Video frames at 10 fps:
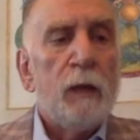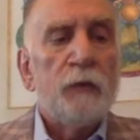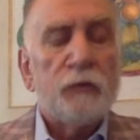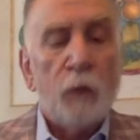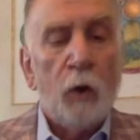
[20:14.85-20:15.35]

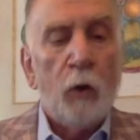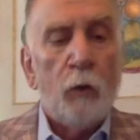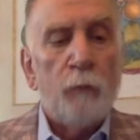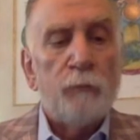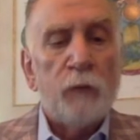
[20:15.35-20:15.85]

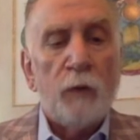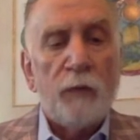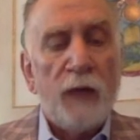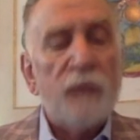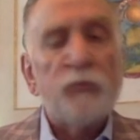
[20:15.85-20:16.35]
So, you know,
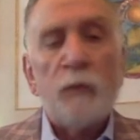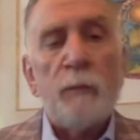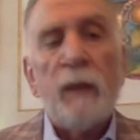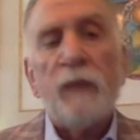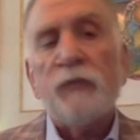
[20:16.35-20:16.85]
that's what
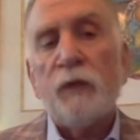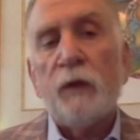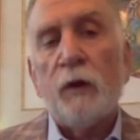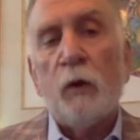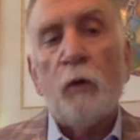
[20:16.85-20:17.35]
makes it
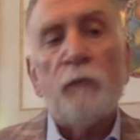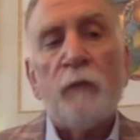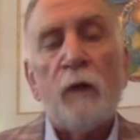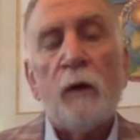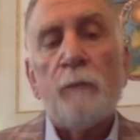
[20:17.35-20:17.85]
a
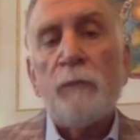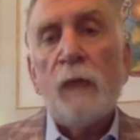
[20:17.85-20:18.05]
Goldfarb.